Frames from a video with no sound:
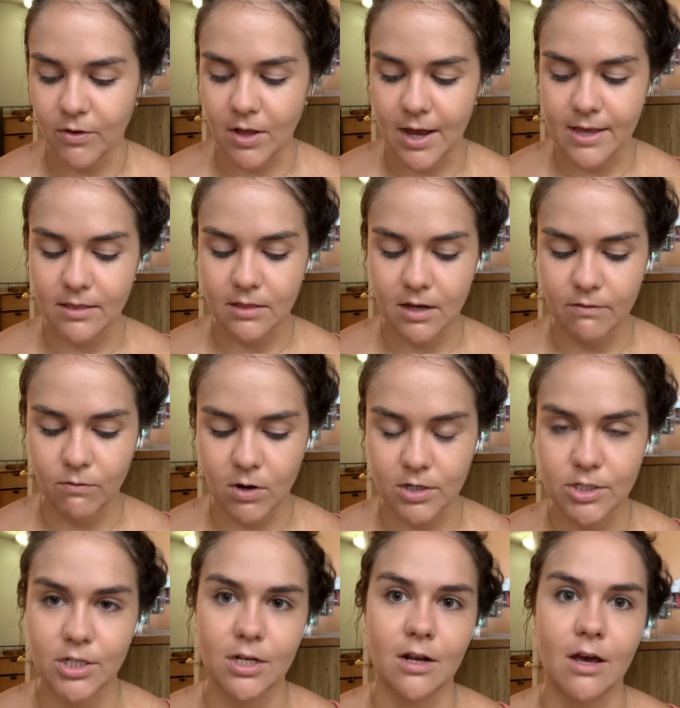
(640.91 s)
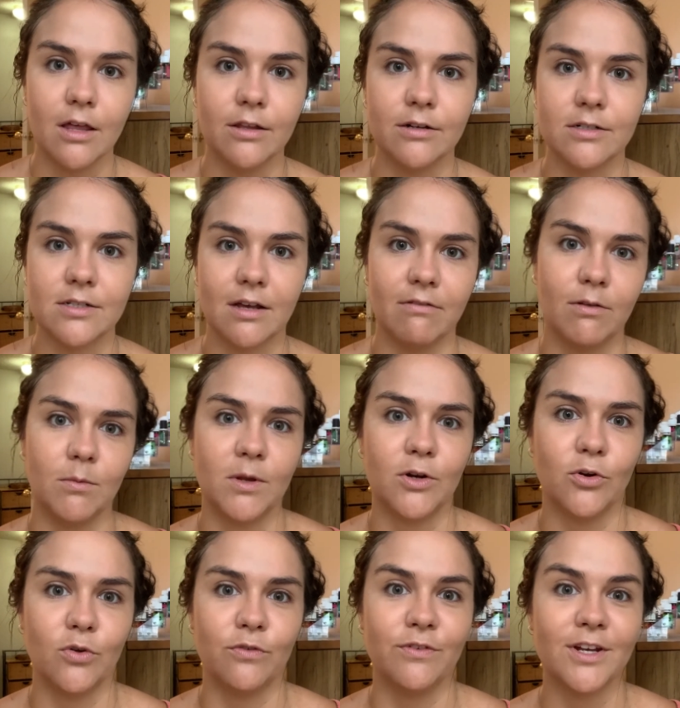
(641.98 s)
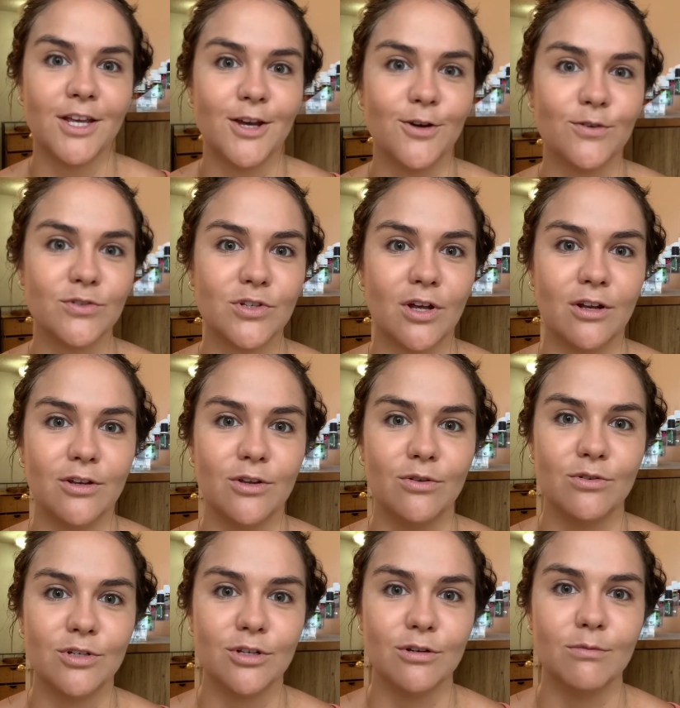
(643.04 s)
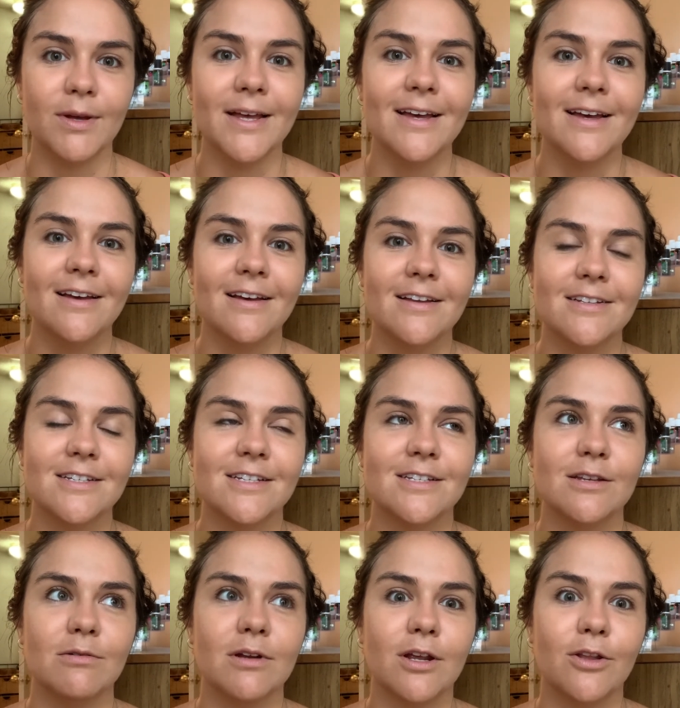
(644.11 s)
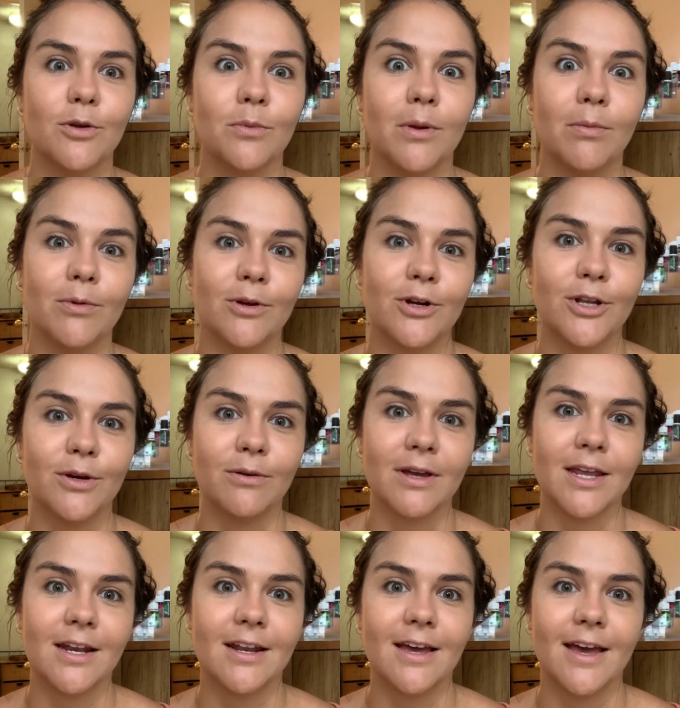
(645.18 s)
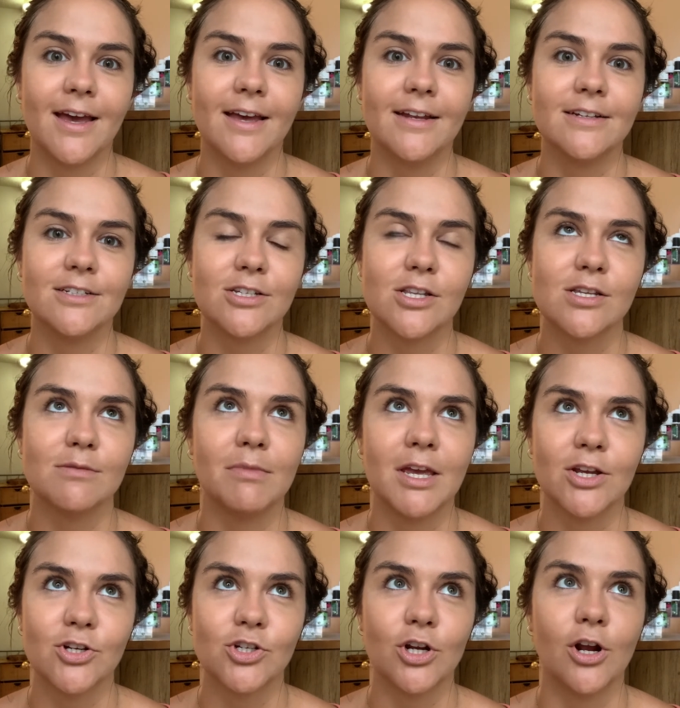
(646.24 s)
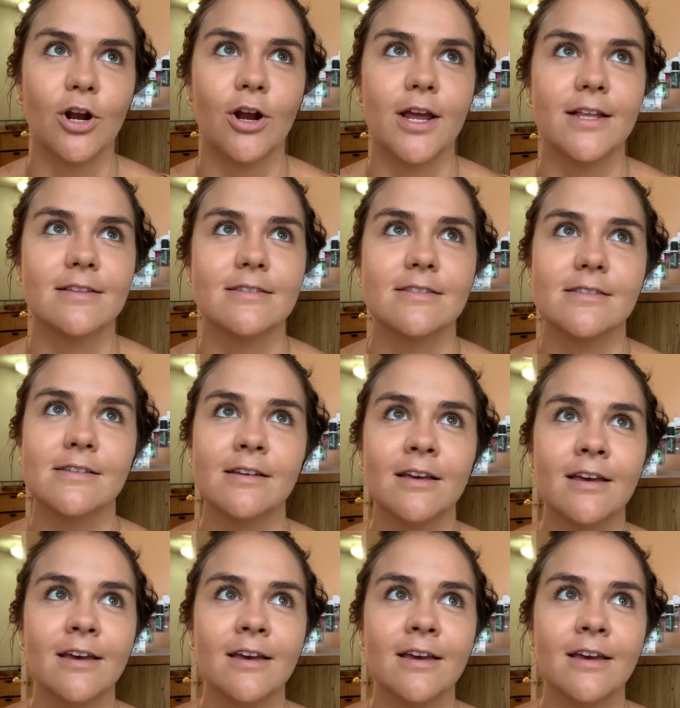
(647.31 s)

I love watching other Savvy Mineral videos on YouTube to see what other people are doing and just to make sure it's